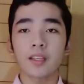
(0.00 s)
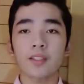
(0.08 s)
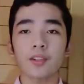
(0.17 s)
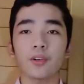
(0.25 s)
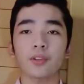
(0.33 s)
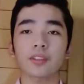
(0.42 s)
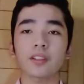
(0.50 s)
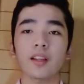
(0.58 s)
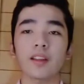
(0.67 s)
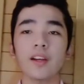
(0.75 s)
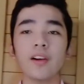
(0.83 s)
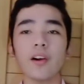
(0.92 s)
So
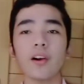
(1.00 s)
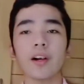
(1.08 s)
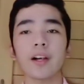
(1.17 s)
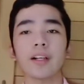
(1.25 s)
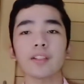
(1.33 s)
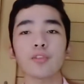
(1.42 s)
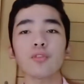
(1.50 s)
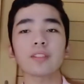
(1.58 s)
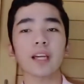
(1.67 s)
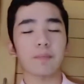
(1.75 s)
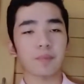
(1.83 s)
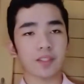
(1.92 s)
there are two
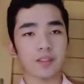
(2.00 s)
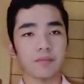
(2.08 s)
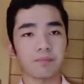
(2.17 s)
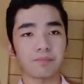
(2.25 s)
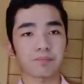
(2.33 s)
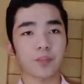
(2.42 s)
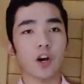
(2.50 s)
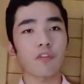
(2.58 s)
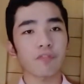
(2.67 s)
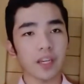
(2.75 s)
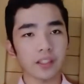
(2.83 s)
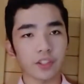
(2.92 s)
types of
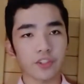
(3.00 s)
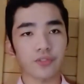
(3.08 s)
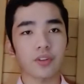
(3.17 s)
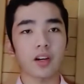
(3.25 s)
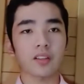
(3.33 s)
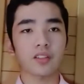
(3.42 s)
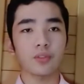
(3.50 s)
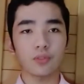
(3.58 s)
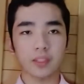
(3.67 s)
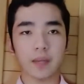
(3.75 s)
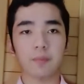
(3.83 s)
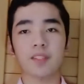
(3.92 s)
igneous rocks. Two
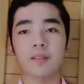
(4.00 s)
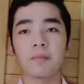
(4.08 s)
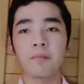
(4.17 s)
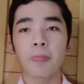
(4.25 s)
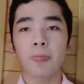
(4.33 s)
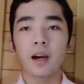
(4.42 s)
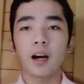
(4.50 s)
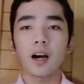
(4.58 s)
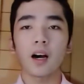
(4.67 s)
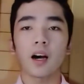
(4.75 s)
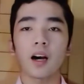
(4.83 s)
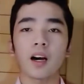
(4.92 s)
types.
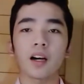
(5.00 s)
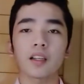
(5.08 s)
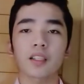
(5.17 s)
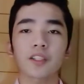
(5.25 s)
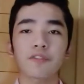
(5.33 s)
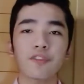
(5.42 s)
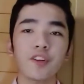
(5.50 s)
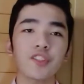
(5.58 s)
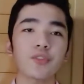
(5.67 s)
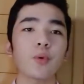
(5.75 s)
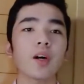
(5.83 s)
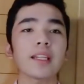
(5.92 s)
The
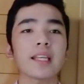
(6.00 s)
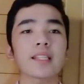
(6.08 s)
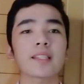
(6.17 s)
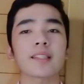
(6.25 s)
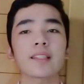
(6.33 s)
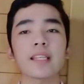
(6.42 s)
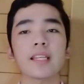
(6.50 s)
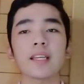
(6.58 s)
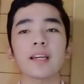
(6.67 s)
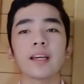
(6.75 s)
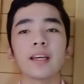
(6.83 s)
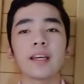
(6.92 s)
first one is
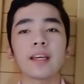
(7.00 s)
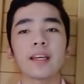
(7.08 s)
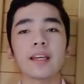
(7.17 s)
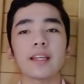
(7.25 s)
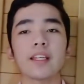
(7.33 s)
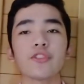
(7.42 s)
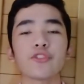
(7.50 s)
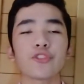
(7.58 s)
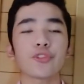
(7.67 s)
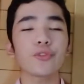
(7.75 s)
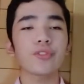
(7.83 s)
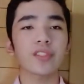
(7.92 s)
the
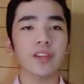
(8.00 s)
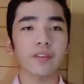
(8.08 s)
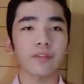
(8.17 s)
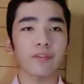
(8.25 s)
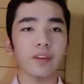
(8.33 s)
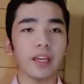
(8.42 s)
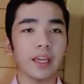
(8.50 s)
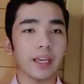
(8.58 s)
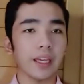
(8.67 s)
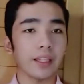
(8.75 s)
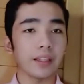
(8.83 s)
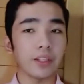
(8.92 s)
intrusive
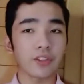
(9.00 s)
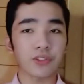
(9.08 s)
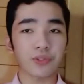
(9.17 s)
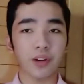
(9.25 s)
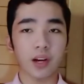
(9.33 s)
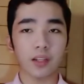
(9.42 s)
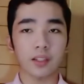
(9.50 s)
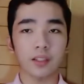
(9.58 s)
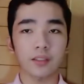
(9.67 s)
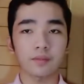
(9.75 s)
igneous rock.